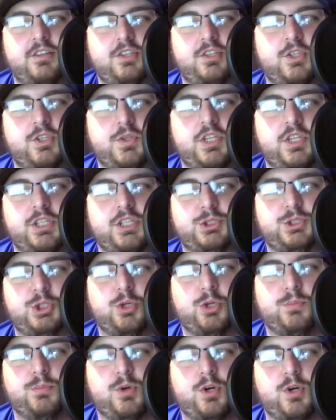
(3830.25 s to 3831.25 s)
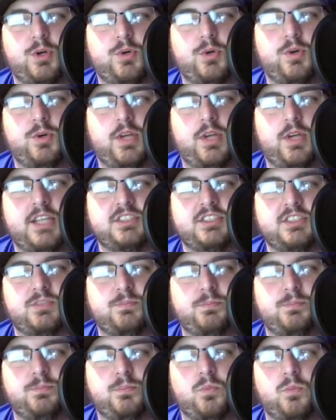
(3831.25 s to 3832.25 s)
Do you think Joe Burrow has a
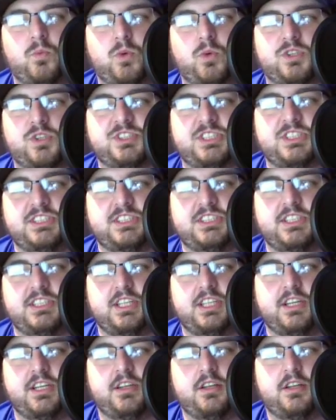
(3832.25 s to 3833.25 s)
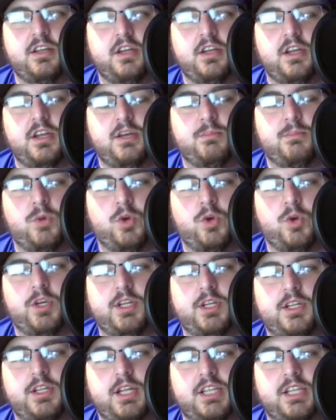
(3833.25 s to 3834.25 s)
worse season than Murray
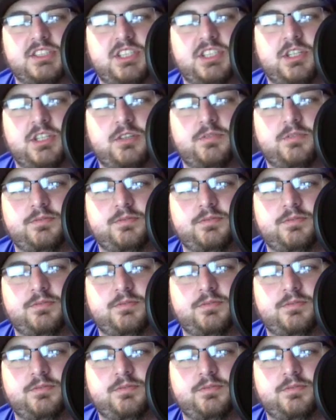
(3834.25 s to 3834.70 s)
did last year?